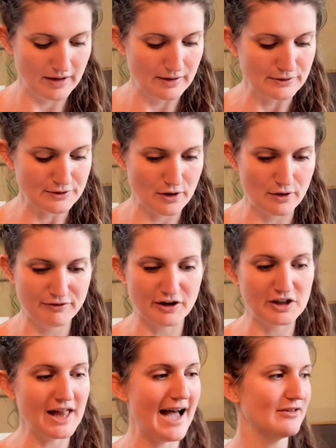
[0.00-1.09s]
So for
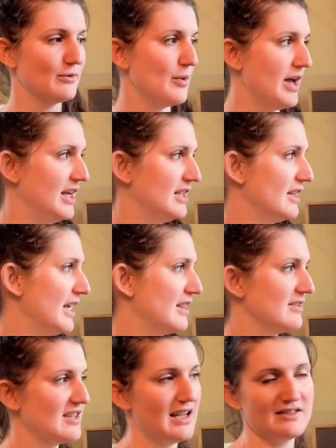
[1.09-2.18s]
class one, like
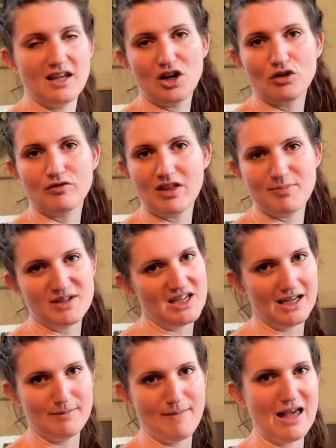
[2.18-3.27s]
this has like
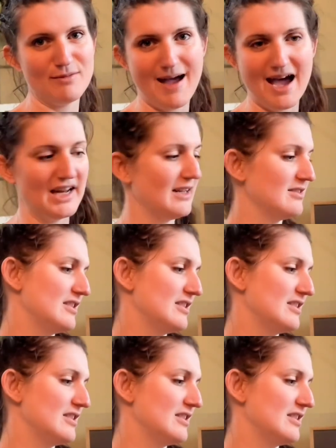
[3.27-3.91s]
arithmetic and mathematics.